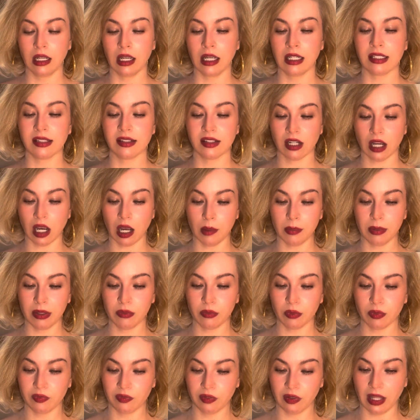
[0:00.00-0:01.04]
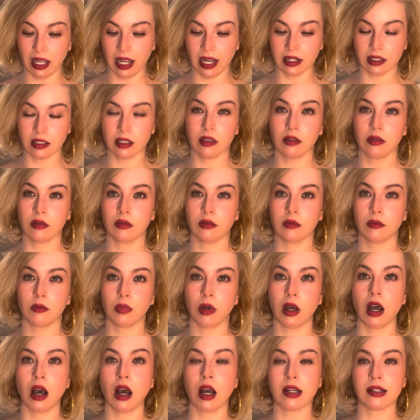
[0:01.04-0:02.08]
Stop and reflect.
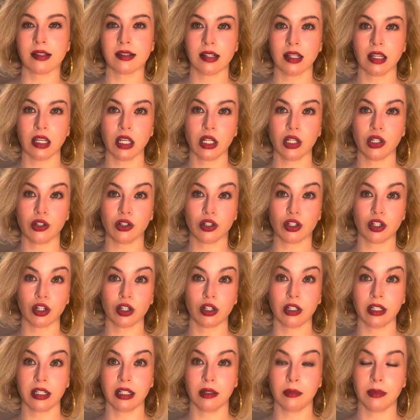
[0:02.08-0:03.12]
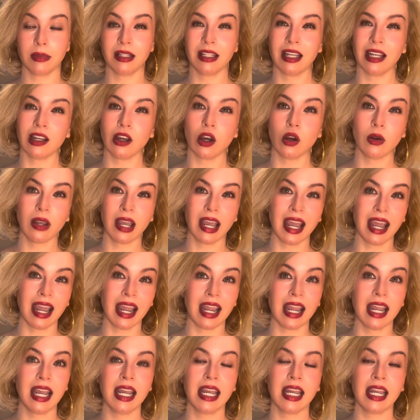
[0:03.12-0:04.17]
Pausing in your journey to be like,
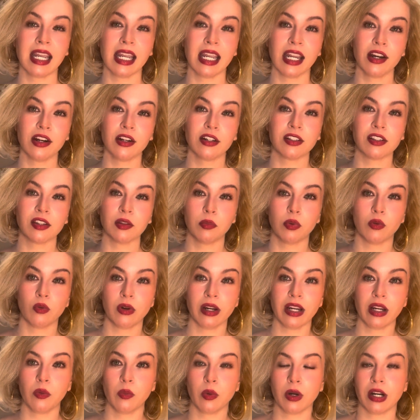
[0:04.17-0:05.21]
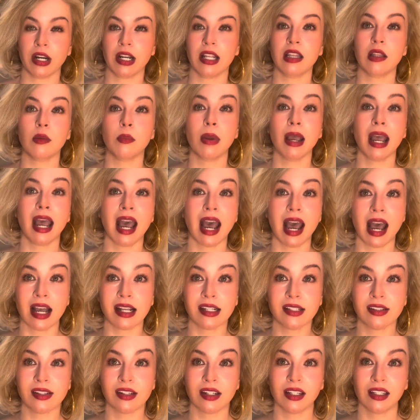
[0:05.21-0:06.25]
okay, here's the point where in the
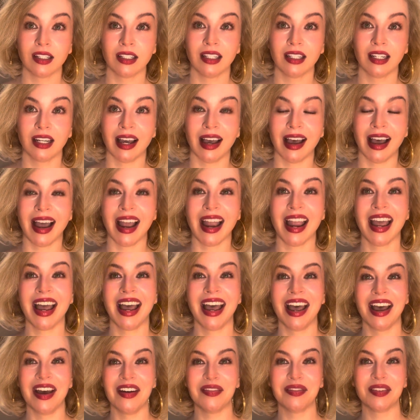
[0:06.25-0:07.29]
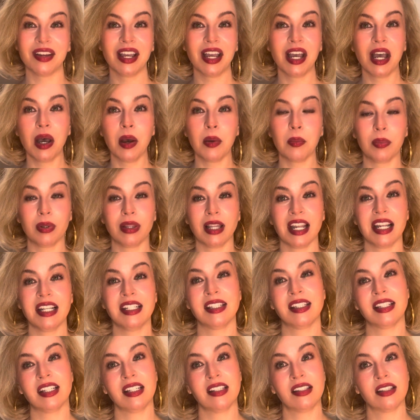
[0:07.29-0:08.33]
past I have
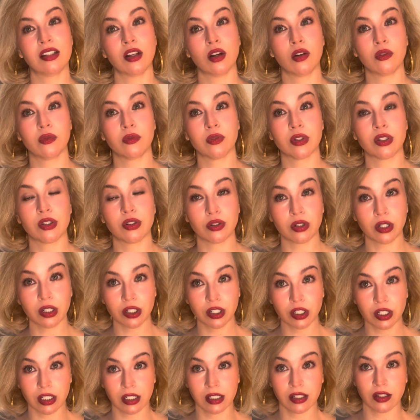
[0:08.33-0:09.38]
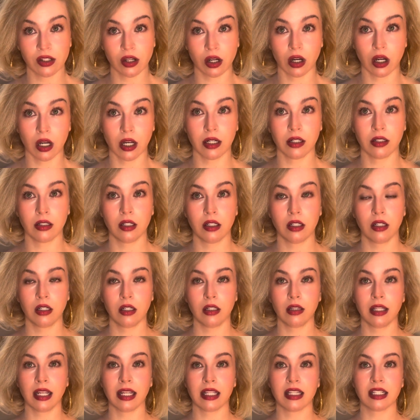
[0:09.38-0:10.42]
placed these self-restrictions on,
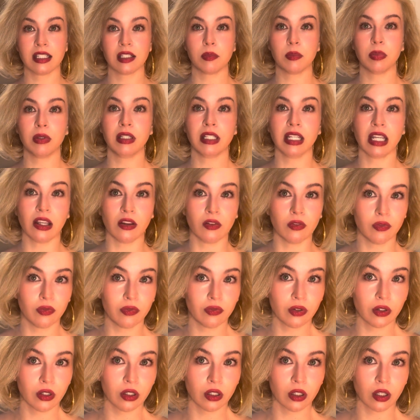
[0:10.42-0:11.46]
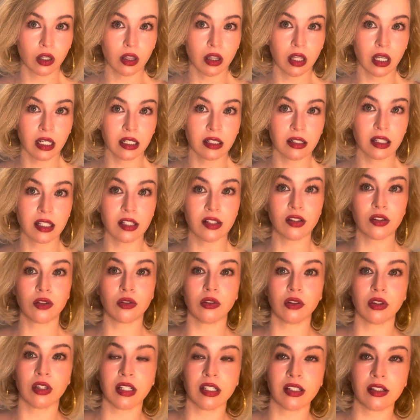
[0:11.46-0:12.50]
like this belief that
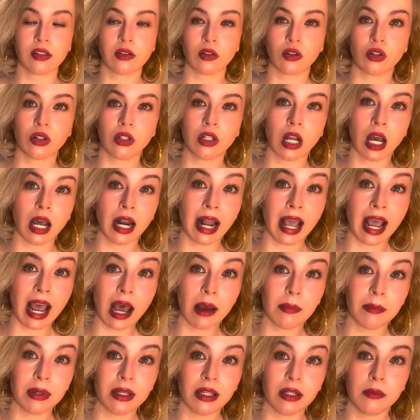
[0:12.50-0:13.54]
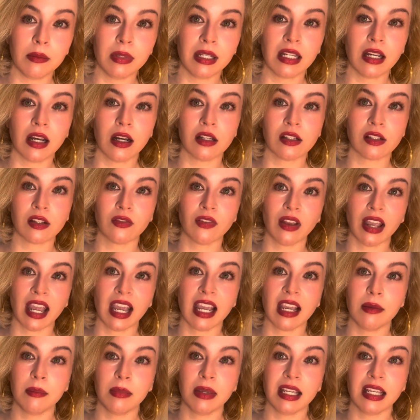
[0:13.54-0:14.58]
this could not happen because of
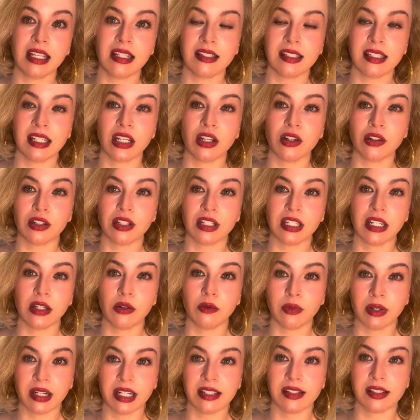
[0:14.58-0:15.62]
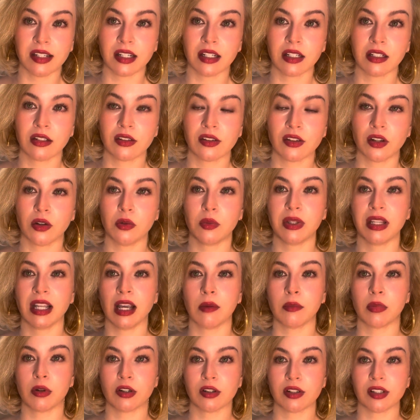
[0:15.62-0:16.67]
A, B, C, or D reason. So when
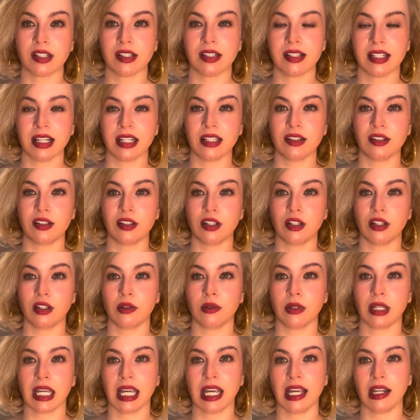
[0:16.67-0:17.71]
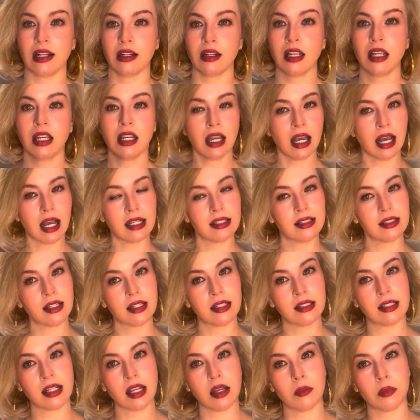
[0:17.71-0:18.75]
that person says to you, again, as the
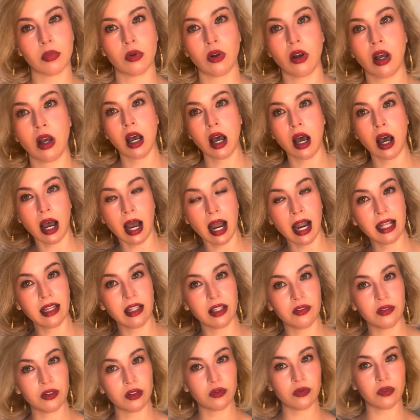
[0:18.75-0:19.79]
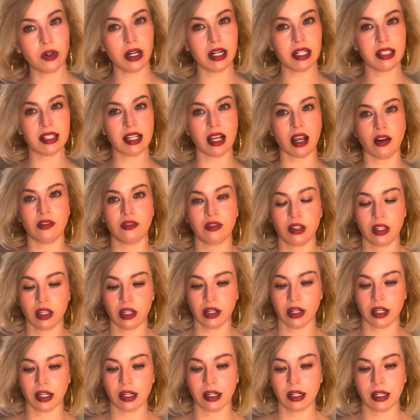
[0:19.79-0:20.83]
example, I live in France half the
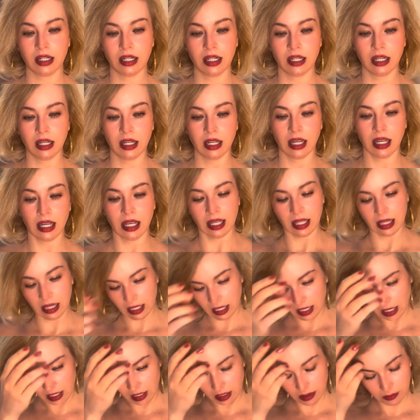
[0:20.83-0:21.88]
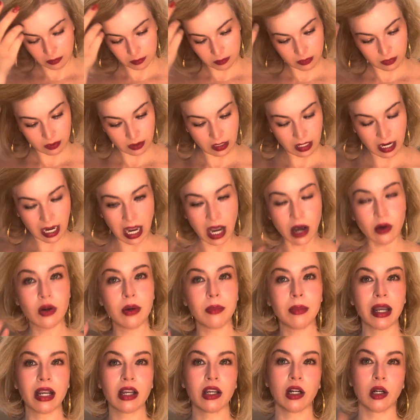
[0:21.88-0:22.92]
year. How
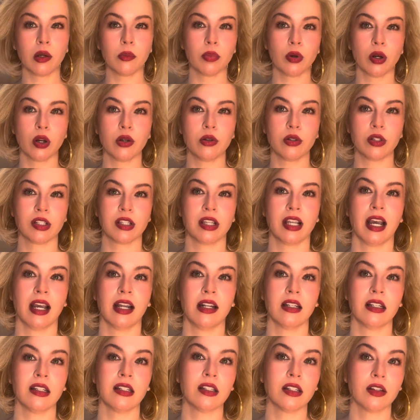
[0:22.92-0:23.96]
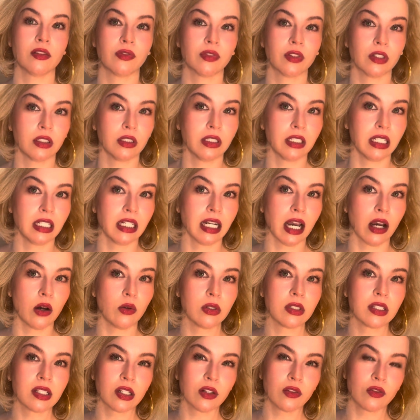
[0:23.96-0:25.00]
am I going to approach that differently now?
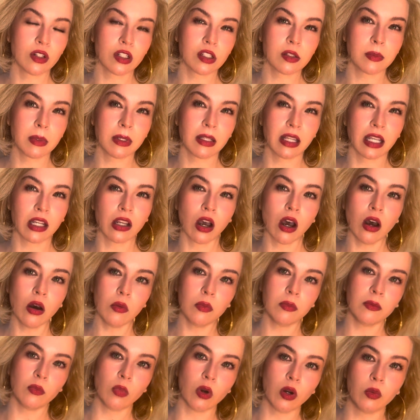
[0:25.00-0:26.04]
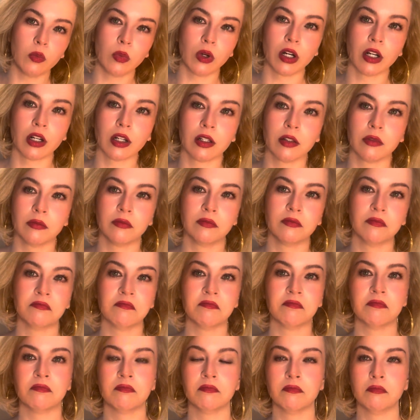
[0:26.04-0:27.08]
Instead of just being like, oh, won't work,
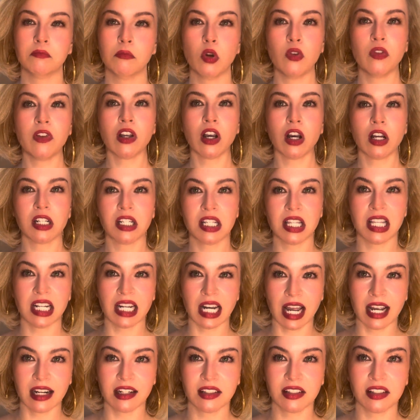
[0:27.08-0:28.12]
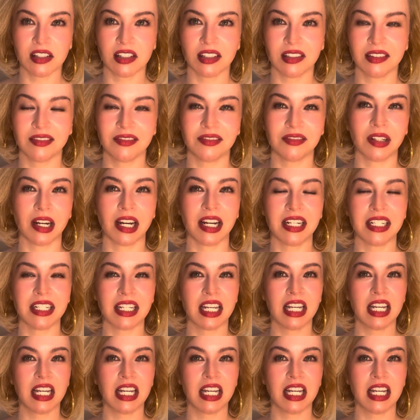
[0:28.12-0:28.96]
moving on to the next, right?